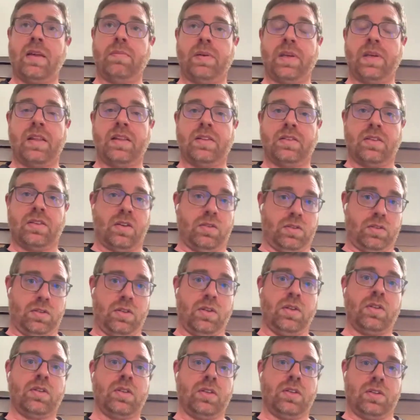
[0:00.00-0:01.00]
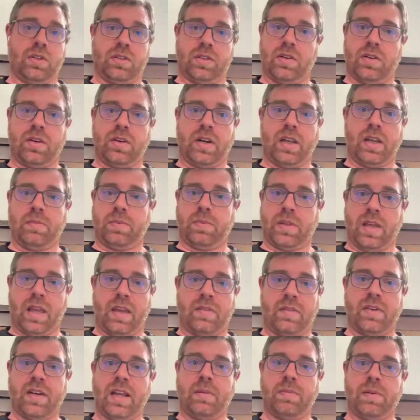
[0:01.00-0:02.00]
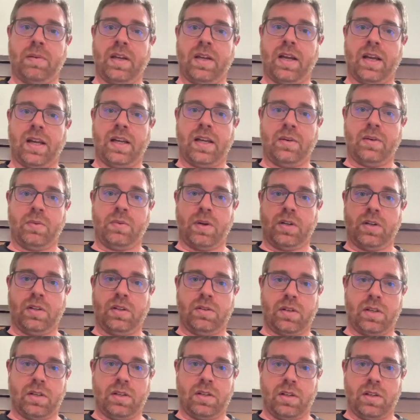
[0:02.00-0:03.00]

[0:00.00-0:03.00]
an API? Is there they have an API where you